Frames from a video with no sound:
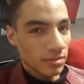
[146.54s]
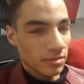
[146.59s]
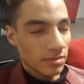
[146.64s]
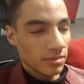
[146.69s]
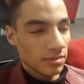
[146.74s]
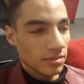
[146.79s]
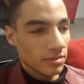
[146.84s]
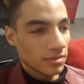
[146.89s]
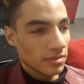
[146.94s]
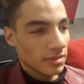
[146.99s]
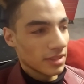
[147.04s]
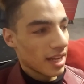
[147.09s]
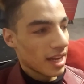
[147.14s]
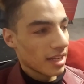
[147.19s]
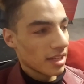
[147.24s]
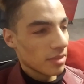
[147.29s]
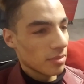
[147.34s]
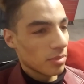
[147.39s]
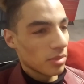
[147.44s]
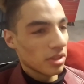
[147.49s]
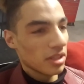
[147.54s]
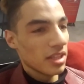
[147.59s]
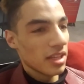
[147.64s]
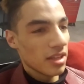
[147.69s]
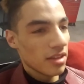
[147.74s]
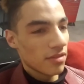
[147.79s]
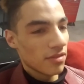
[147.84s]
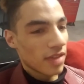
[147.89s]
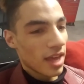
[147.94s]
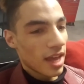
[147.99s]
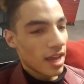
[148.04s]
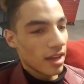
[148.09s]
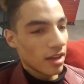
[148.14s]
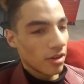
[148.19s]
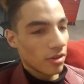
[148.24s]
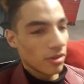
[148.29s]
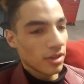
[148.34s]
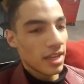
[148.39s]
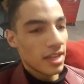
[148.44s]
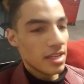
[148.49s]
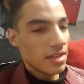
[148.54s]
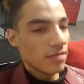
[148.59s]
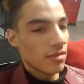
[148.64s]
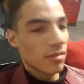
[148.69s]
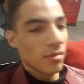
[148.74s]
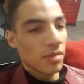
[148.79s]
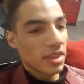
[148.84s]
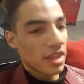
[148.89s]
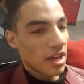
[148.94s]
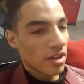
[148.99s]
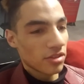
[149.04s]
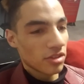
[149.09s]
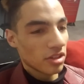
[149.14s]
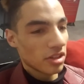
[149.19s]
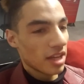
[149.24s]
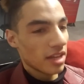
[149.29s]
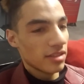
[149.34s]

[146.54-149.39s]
You gotta believe that, okay, even without the lights,